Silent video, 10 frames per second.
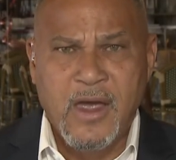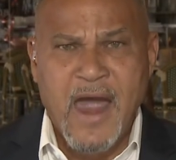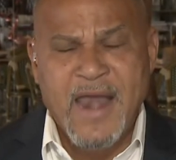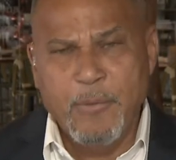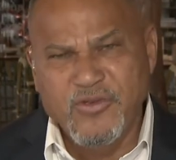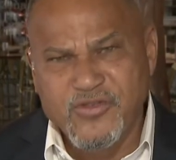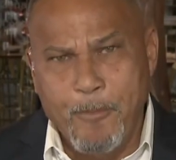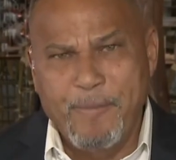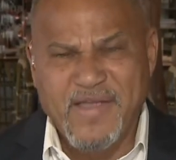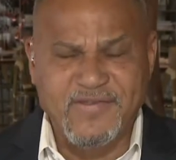and I was
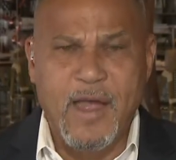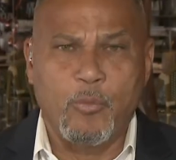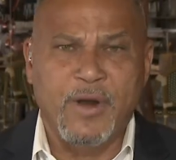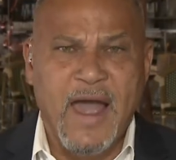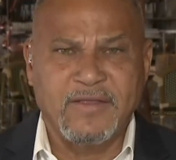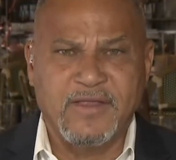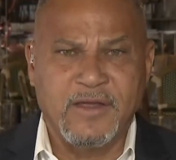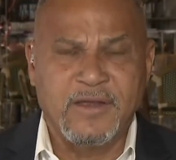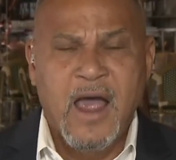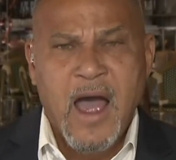the best at what I
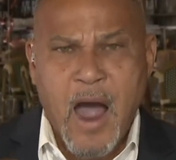did.